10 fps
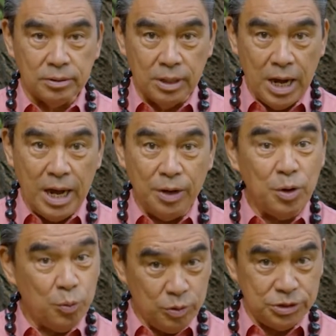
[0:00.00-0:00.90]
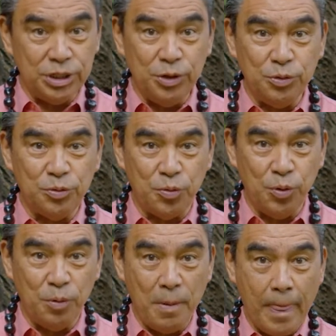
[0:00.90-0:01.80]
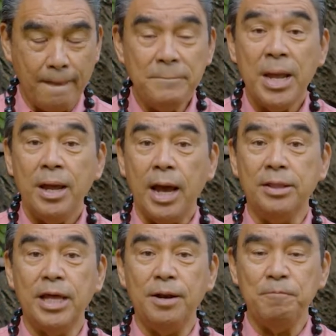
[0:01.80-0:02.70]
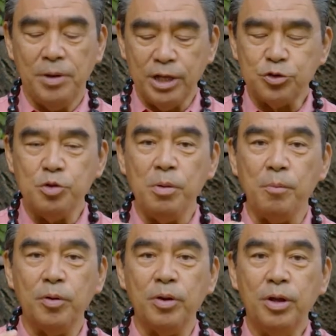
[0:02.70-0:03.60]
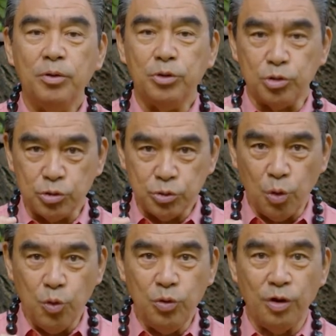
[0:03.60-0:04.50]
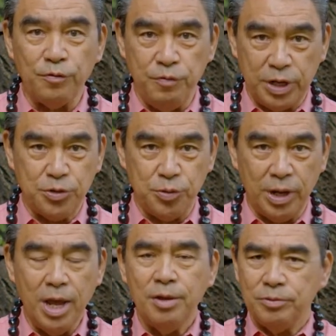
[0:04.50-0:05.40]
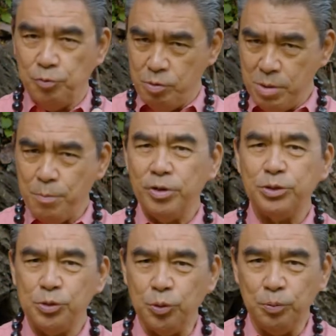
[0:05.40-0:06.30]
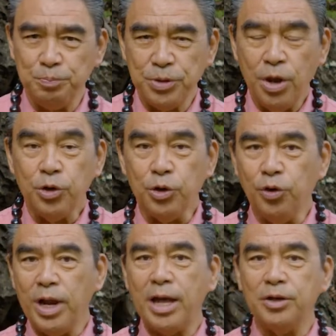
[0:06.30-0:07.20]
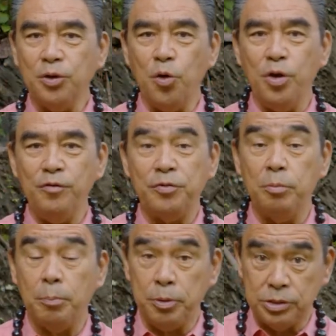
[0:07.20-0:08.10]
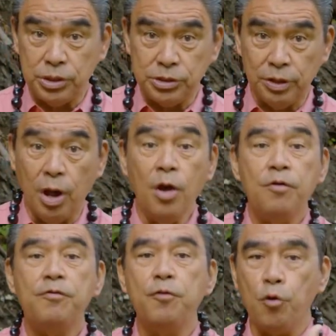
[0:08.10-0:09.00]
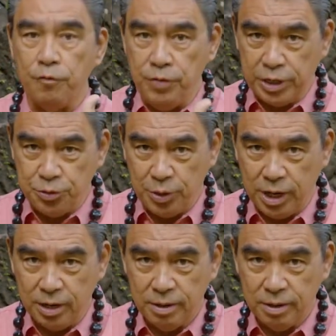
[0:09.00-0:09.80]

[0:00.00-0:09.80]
God will see you through. And then let's remember the stone of victory. Remember too, you're not going from a position for victory.